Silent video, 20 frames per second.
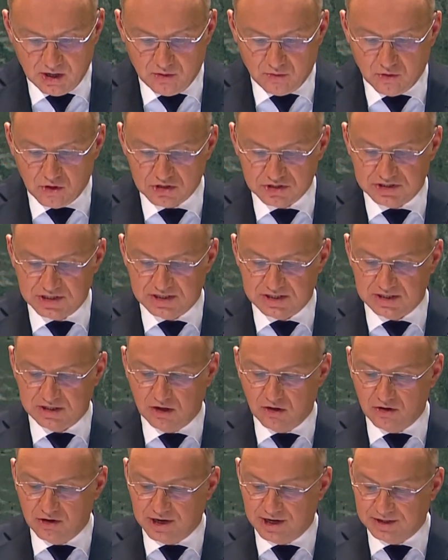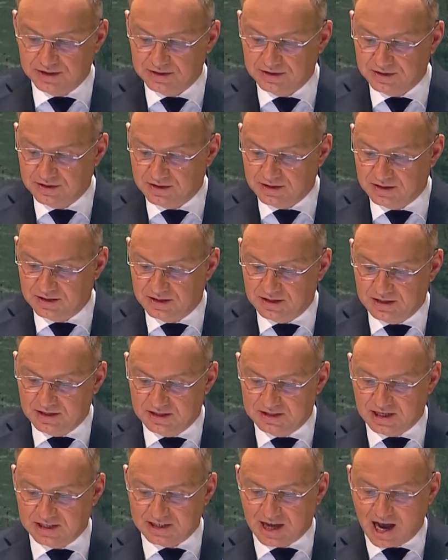was the slogan
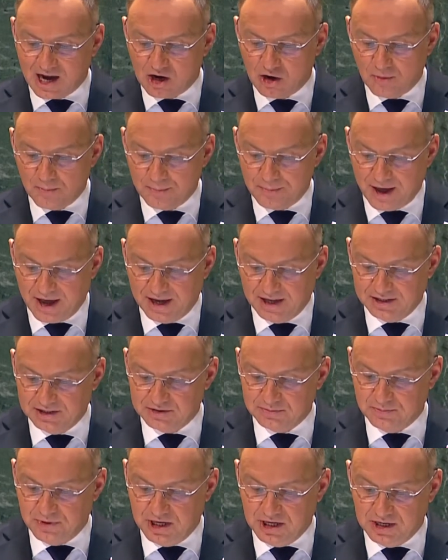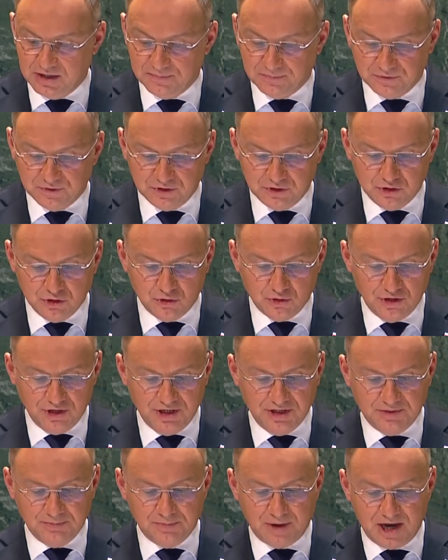that accompanied me
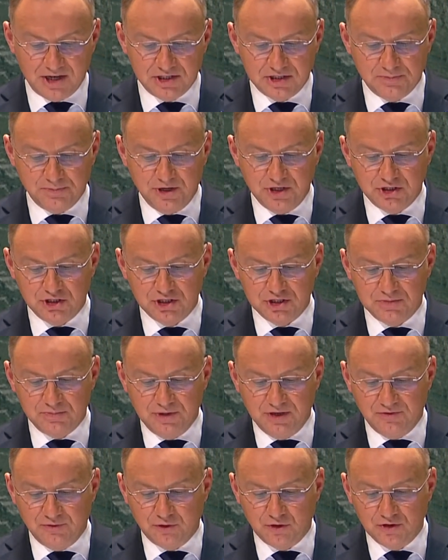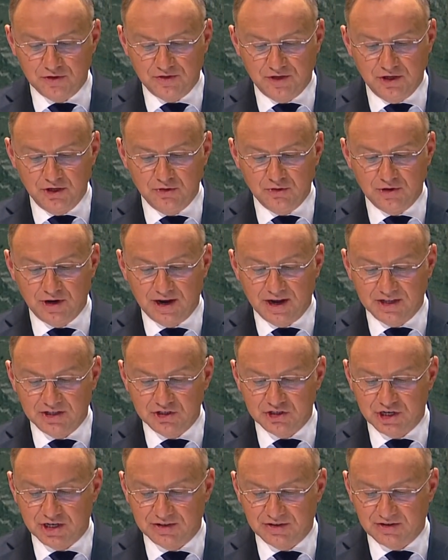during my speeches before the UN
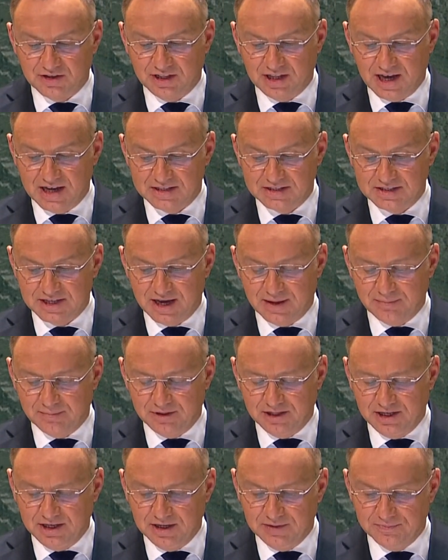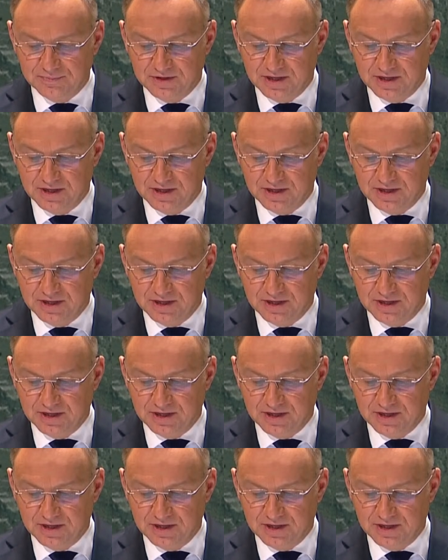General Assembly